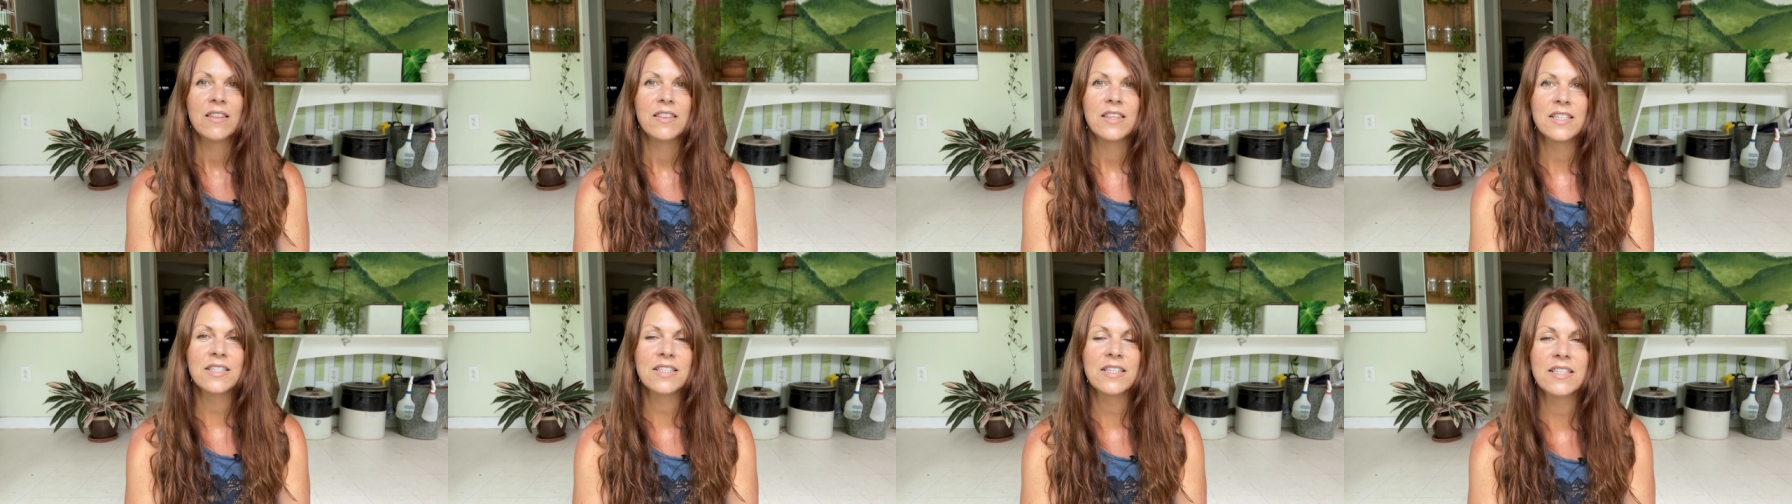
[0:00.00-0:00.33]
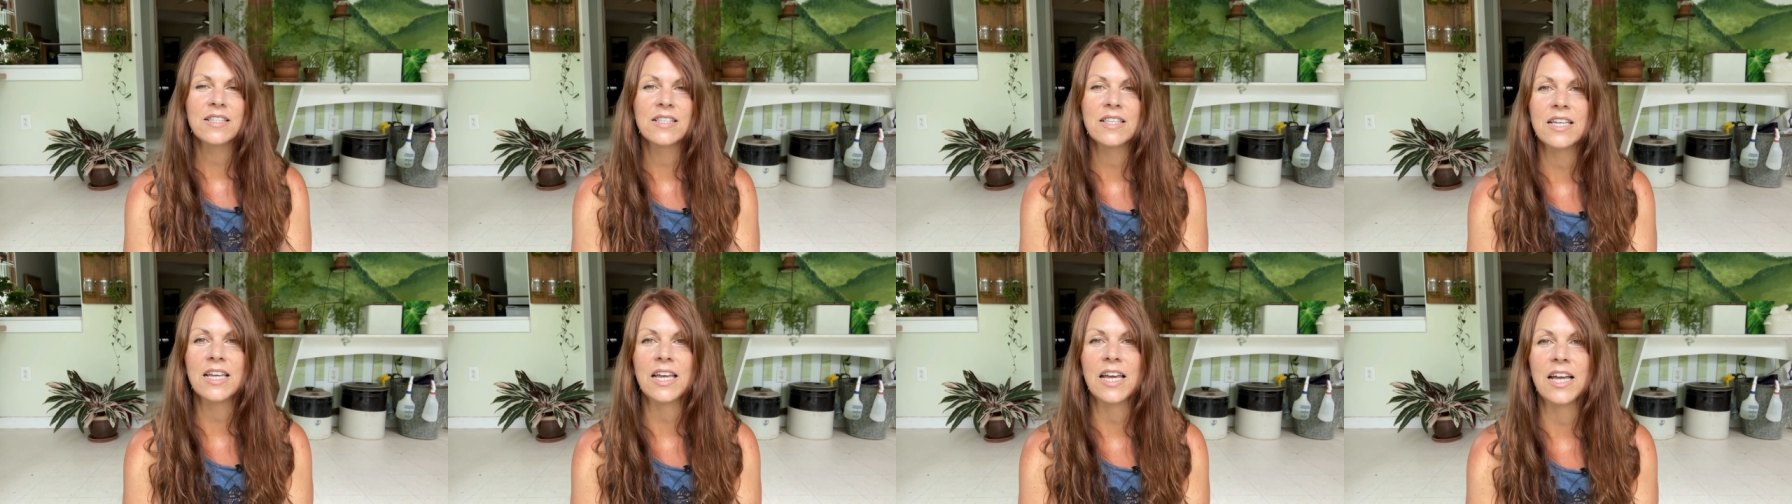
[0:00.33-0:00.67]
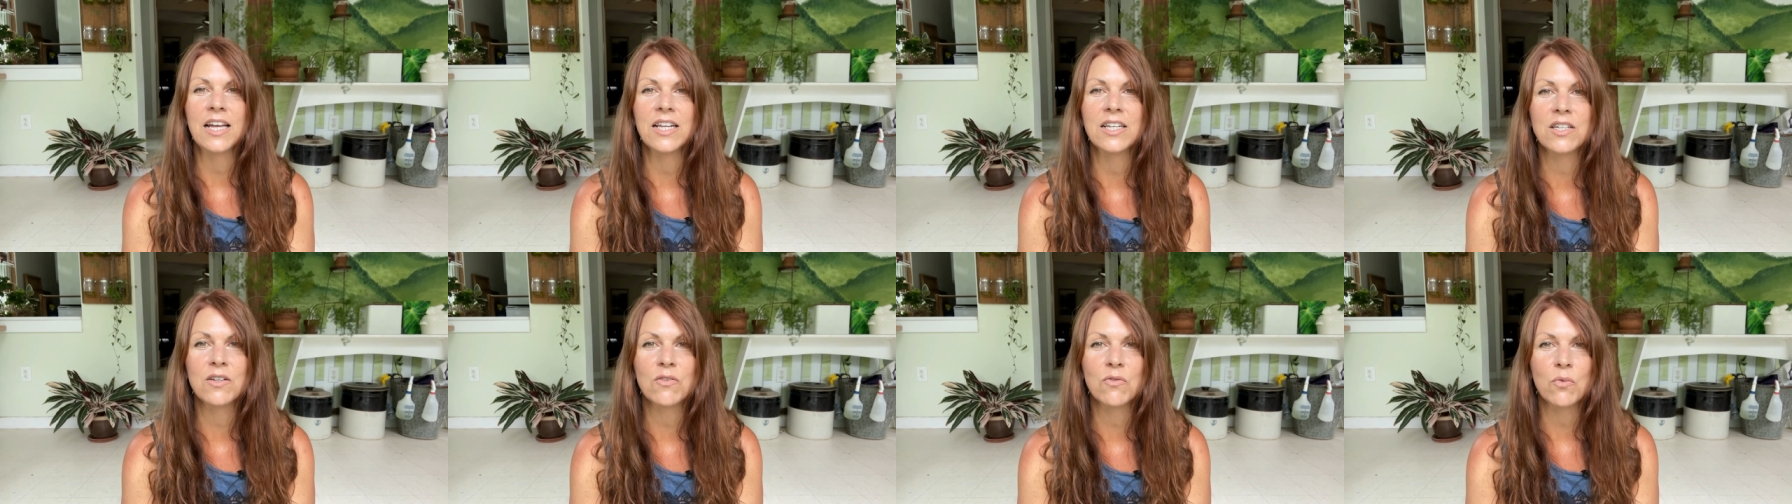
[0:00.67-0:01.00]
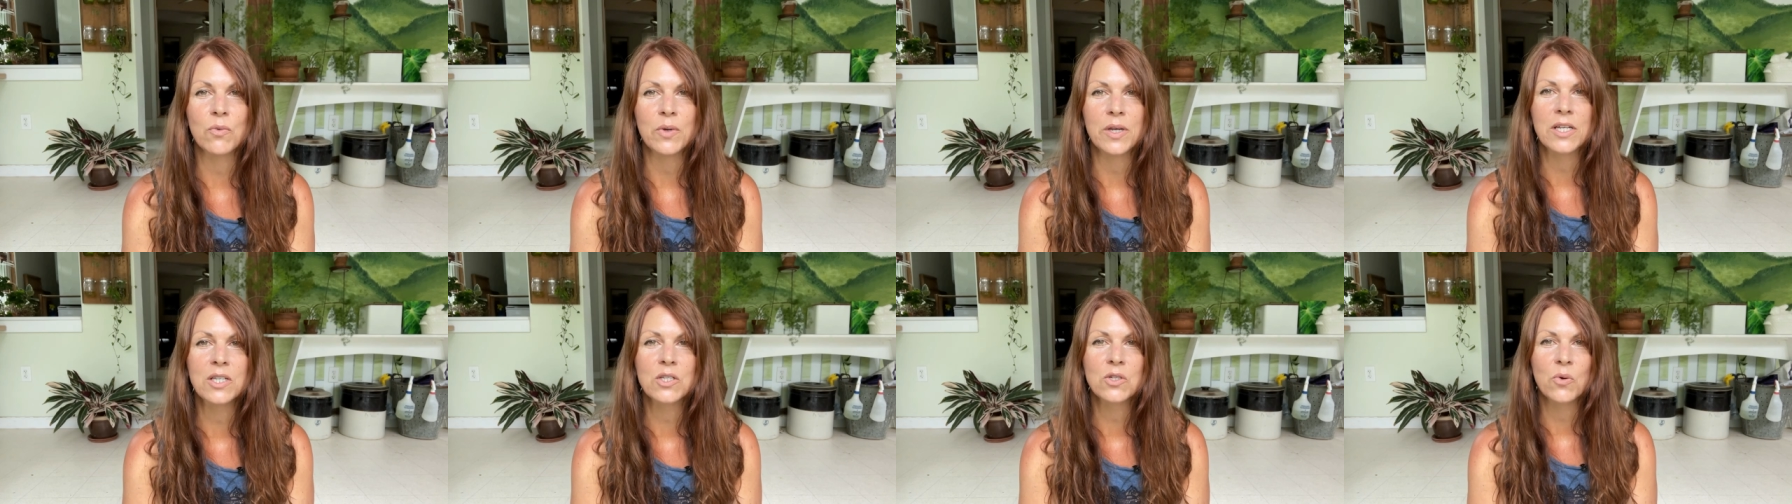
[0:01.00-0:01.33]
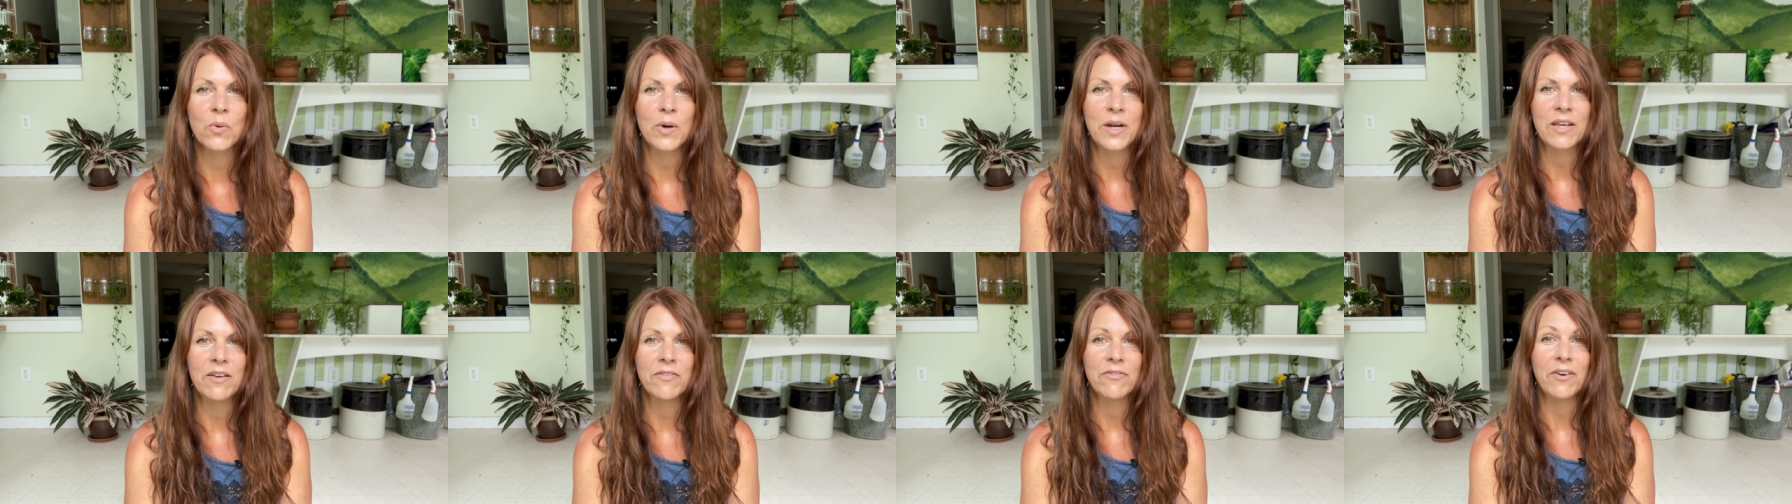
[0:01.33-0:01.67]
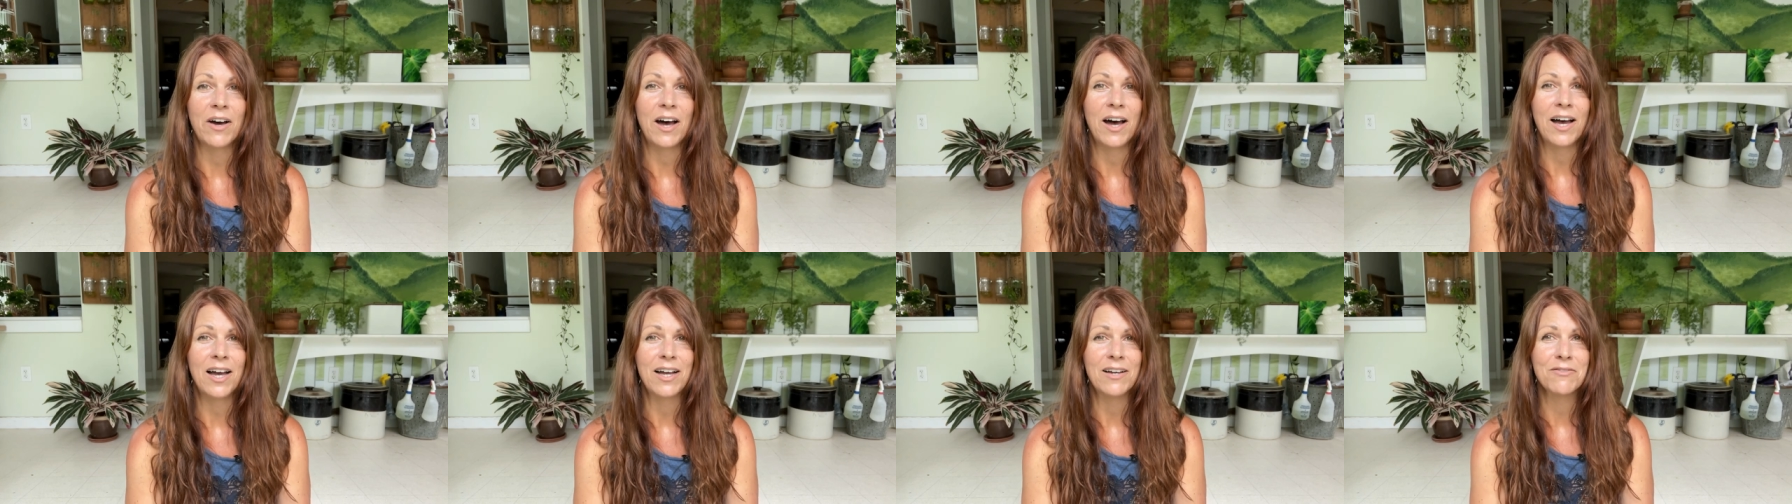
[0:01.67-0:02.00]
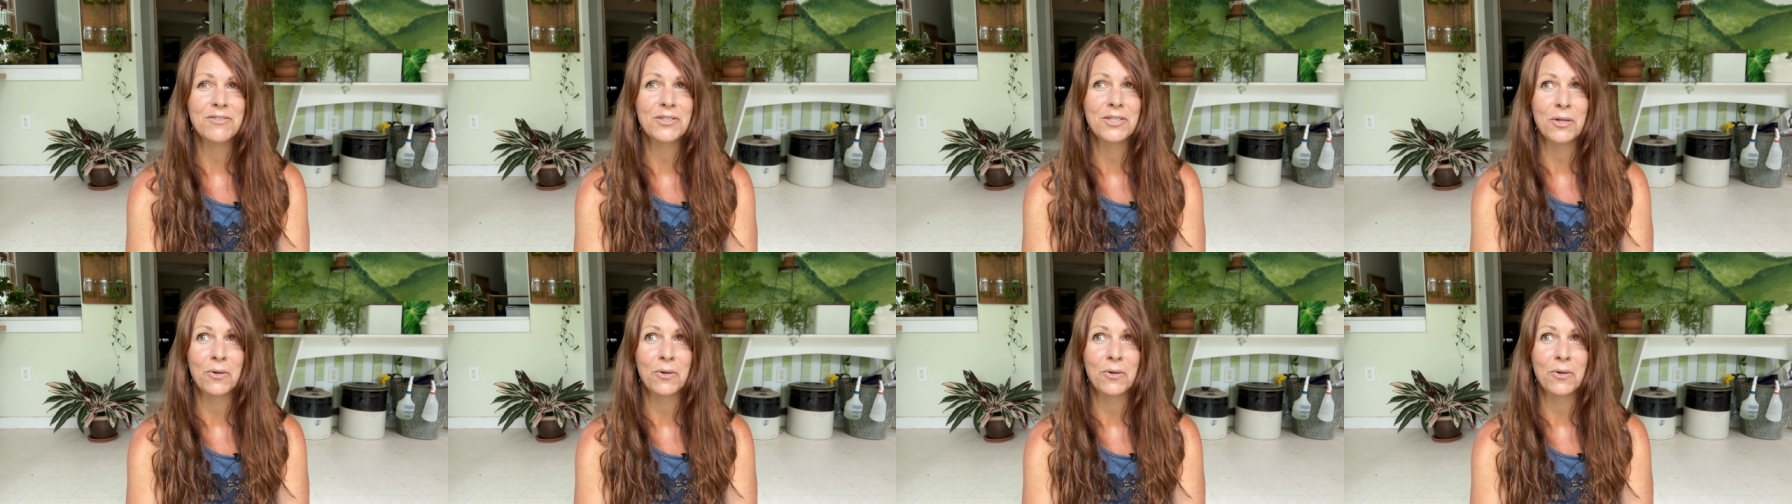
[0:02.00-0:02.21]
This is the end of week 25,